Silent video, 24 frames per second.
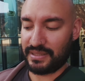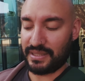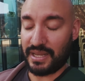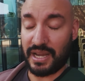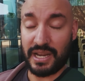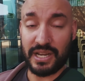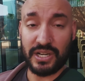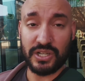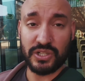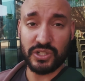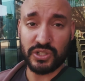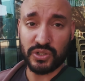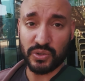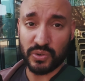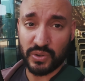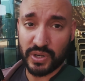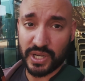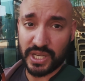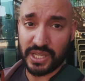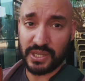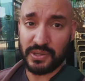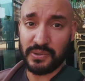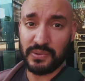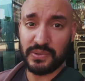that I
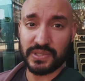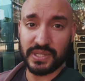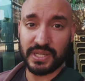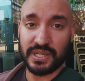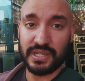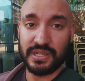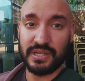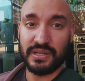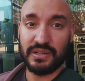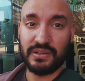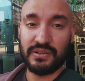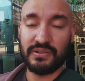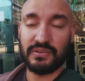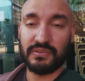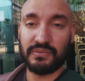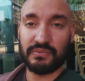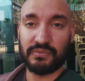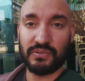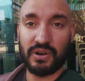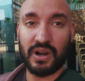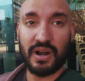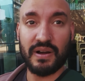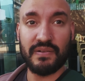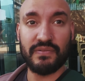enjoy using
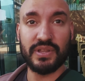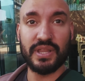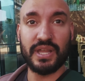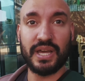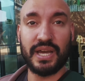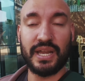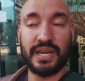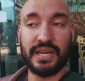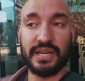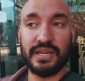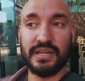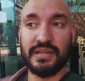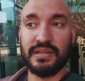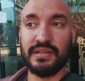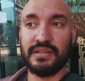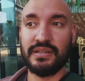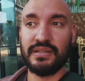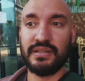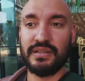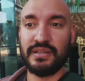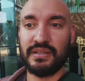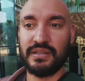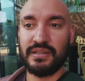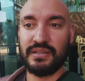rather than
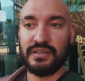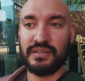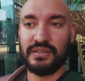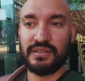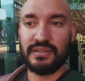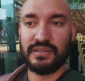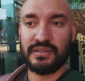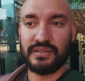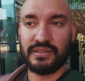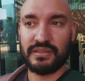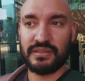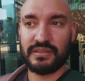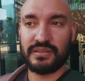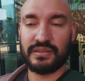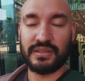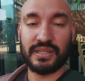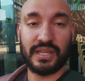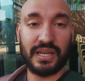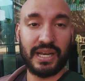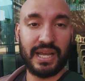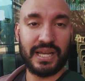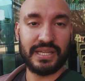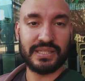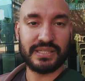
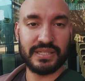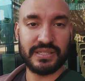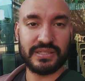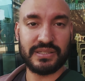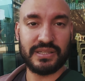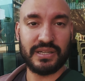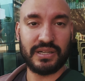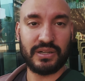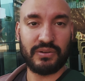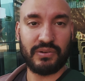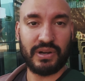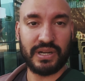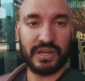the latest and